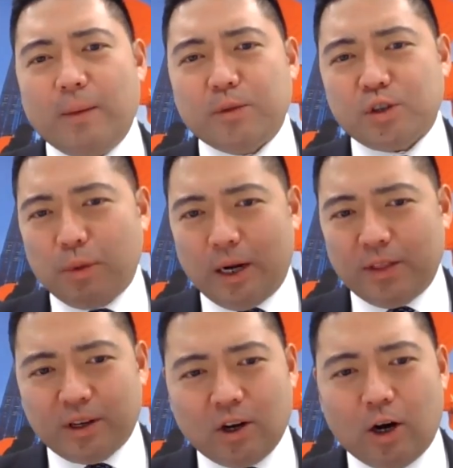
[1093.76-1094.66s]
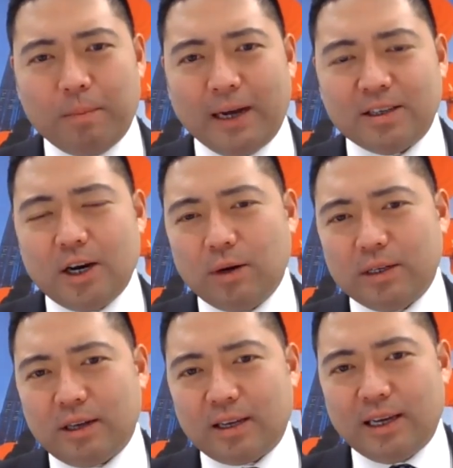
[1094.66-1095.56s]
Someone on the call might know
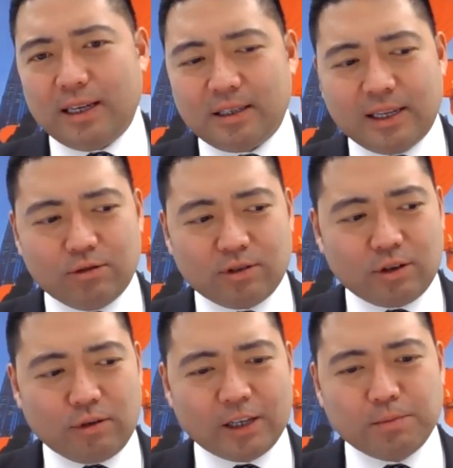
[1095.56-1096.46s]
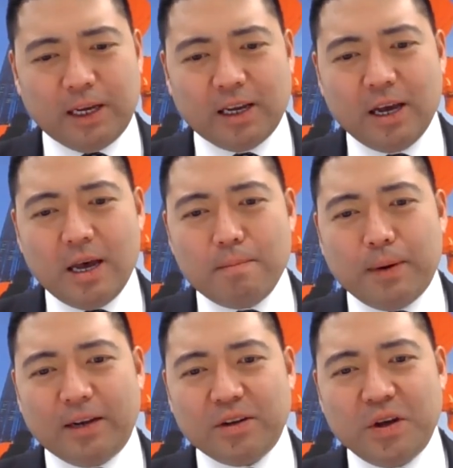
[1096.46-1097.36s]
and can correct me.
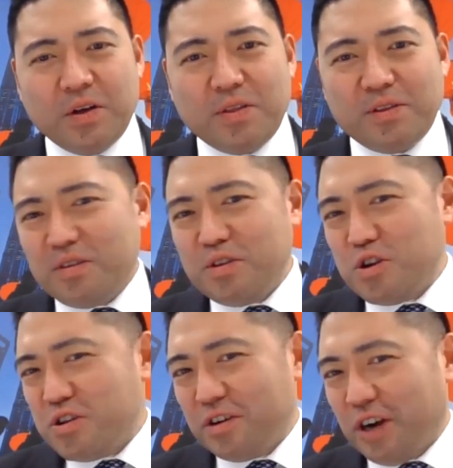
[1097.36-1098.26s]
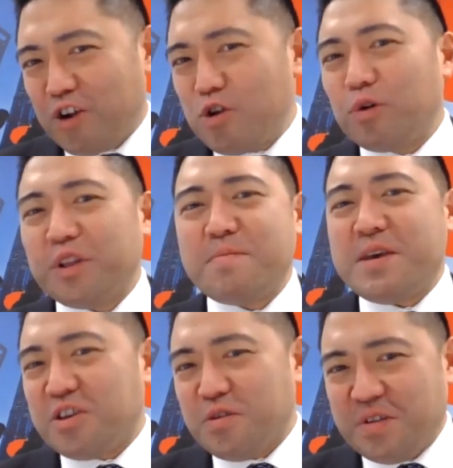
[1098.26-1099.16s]
But are you really
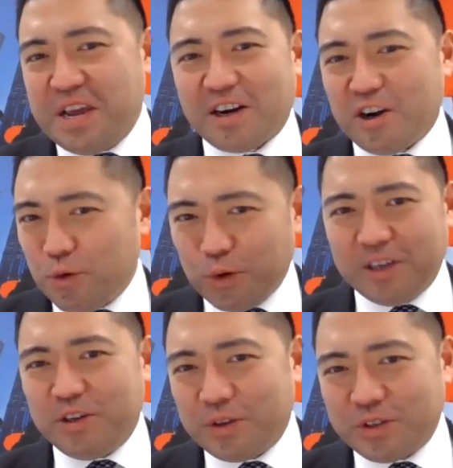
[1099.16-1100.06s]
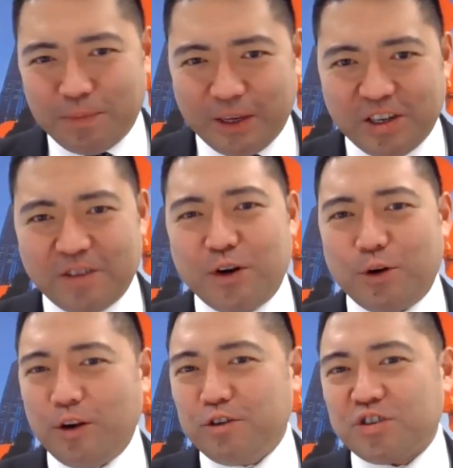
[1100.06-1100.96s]
being unique? Are you really doing something different?
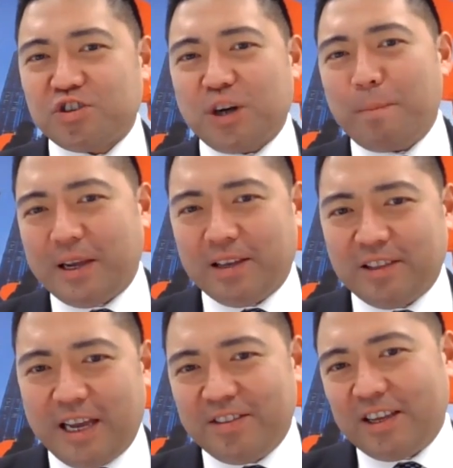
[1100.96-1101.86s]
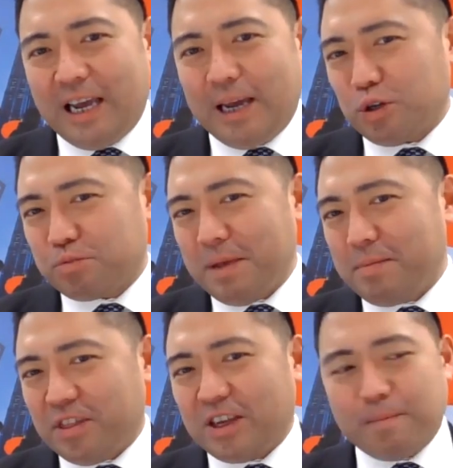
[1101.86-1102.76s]
Or are you just jumping in late in the game? So
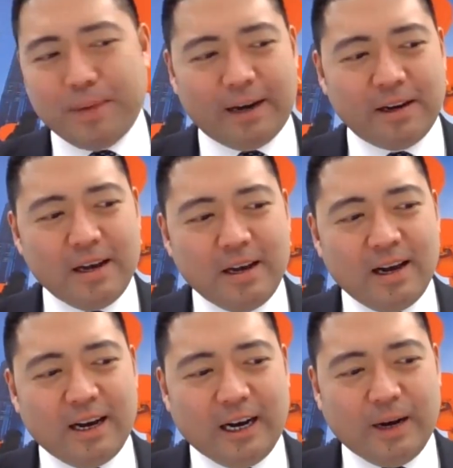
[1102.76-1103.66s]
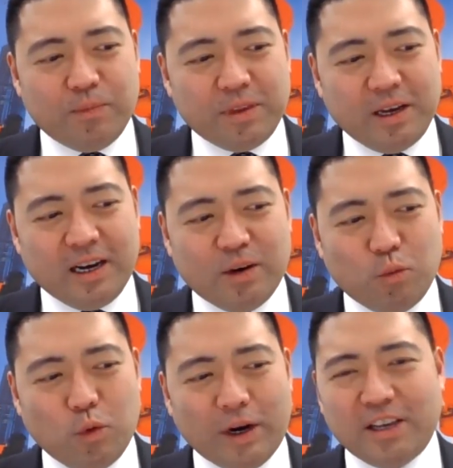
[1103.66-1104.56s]
maybe think about
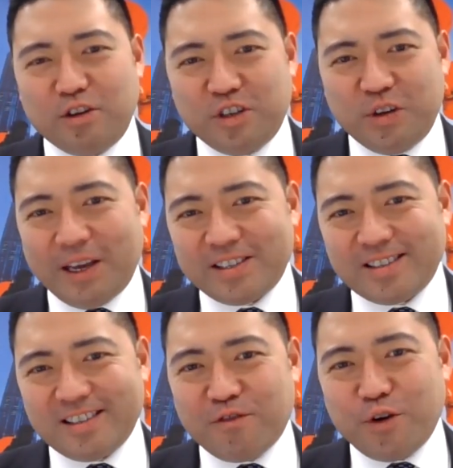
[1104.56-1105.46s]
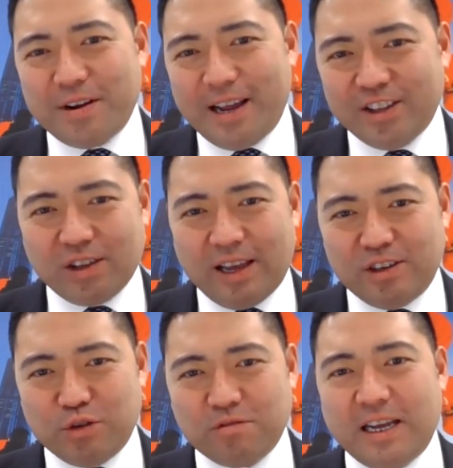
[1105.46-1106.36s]
what can you do that's different
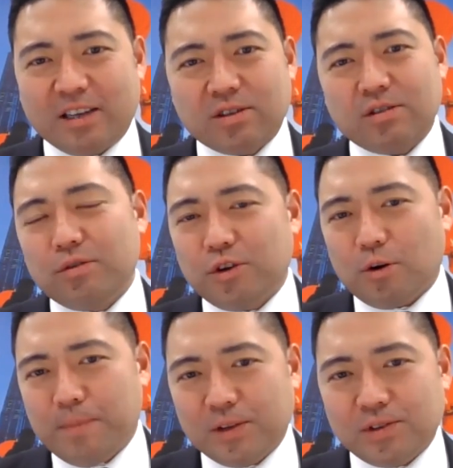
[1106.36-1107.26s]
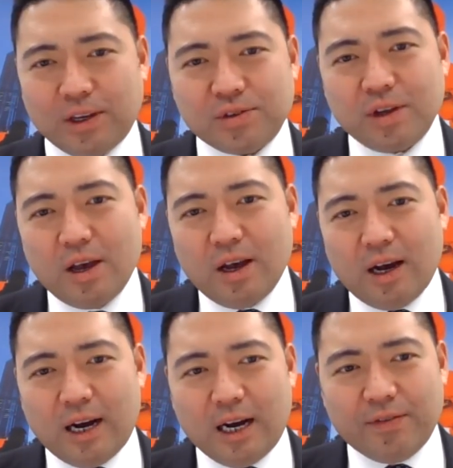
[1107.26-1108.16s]
and unique to your business
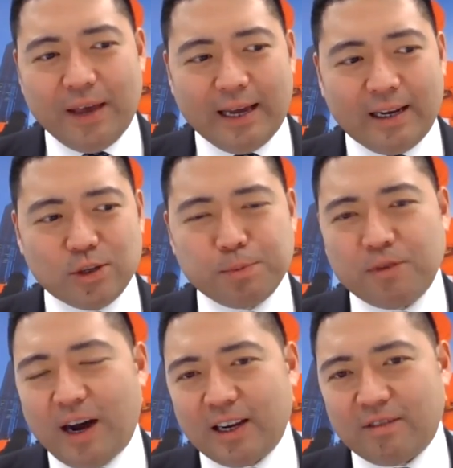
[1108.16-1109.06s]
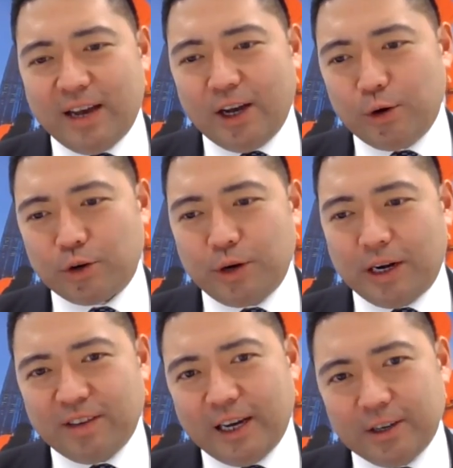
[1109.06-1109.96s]
that is providing value or
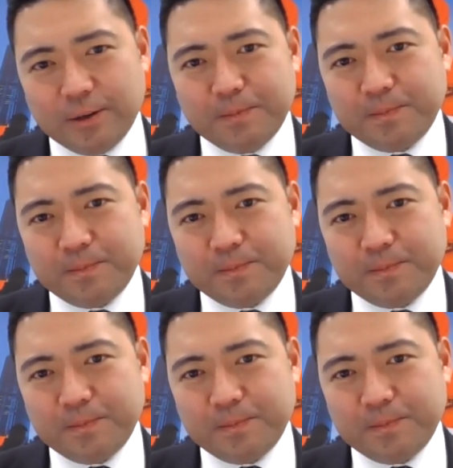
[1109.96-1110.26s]
creating value.